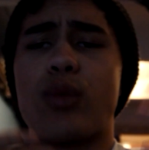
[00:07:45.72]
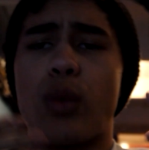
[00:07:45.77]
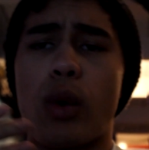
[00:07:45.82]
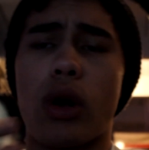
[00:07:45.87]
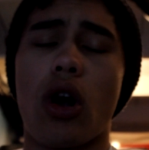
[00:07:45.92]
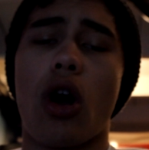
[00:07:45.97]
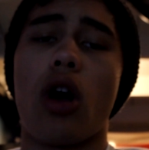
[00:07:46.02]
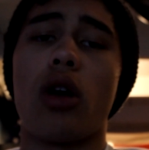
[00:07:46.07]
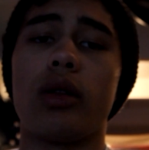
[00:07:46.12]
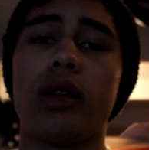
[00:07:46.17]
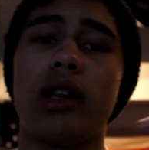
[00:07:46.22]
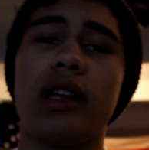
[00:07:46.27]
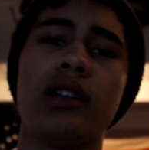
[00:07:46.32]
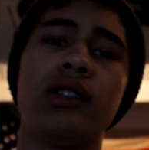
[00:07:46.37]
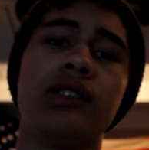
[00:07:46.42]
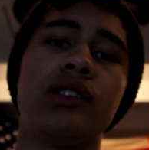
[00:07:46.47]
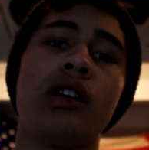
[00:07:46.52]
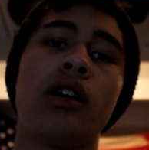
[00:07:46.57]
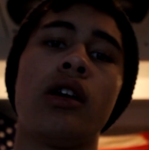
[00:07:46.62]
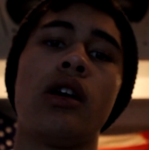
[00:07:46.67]

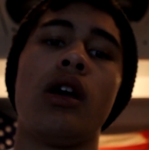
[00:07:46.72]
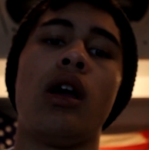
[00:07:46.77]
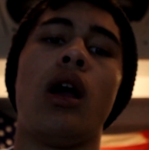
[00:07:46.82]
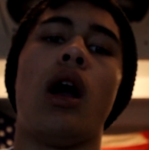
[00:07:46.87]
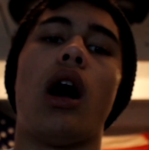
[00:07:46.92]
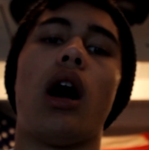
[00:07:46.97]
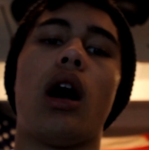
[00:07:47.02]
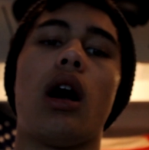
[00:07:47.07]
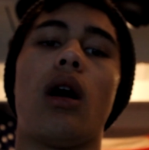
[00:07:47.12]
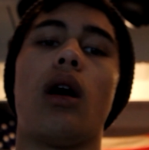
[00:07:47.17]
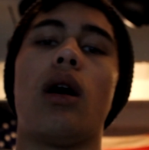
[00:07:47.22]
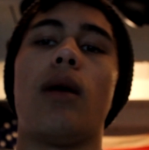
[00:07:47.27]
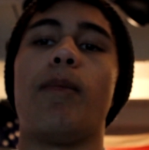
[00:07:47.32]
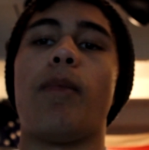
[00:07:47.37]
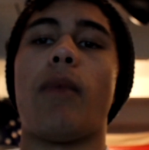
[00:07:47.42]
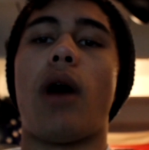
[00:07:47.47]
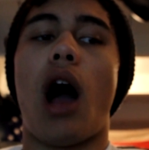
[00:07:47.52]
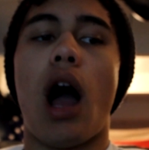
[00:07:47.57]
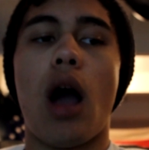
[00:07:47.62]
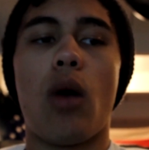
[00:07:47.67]
regardless,
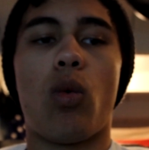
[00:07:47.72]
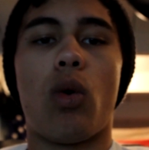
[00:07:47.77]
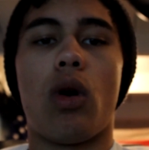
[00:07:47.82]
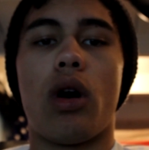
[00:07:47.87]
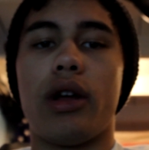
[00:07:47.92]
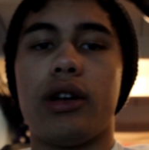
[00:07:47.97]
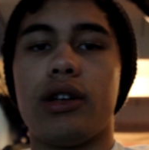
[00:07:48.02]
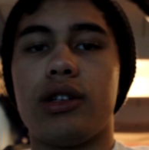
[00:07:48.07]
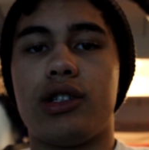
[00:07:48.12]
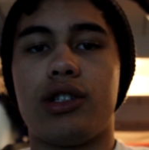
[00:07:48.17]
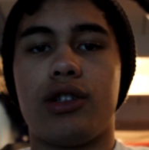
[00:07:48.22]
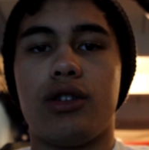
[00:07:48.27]
I want,